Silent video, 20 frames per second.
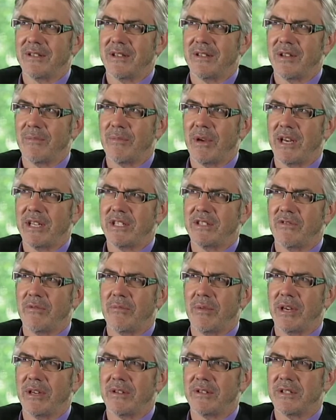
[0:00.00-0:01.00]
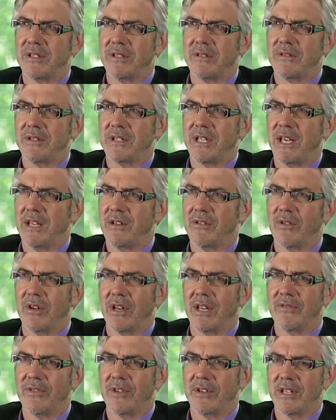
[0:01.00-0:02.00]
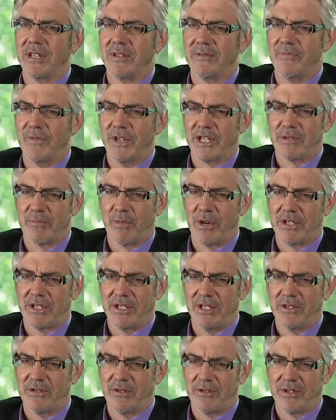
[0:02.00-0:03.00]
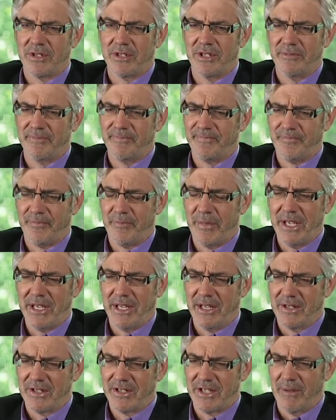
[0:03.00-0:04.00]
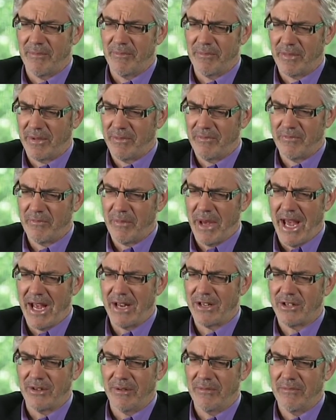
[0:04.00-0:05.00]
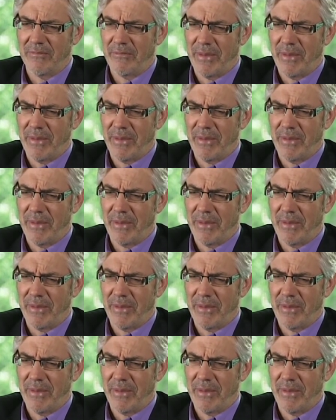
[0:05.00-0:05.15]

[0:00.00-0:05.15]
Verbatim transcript: at the age of about 10 or 11, had expressed interest in being in some pantom,